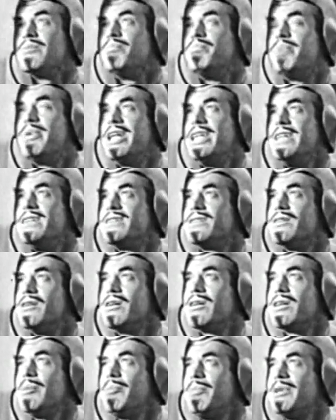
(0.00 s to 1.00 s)
I'll bet he's
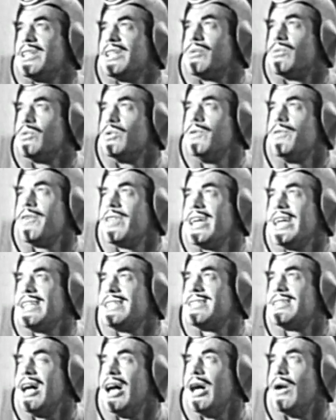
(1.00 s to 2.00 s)
gone up on the roof of
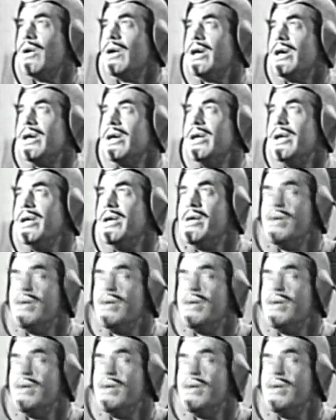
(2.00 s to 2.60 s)
that tower.